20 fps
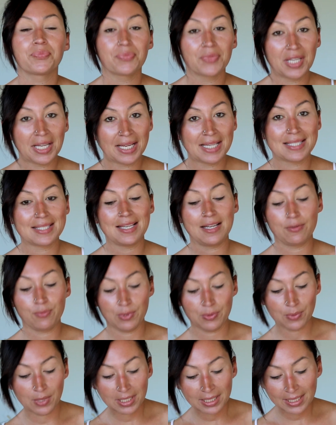like I said,
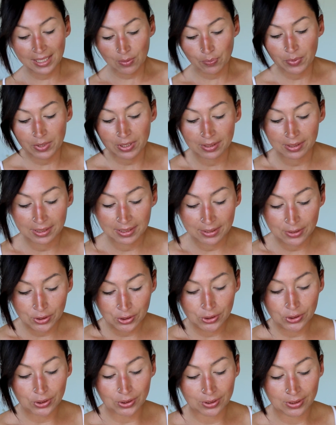we want to keep it a
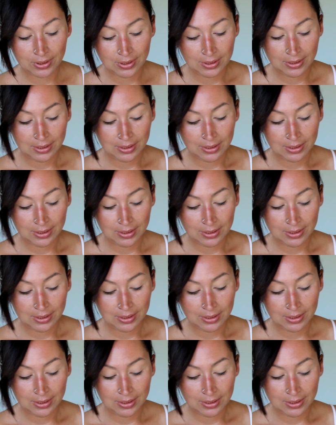little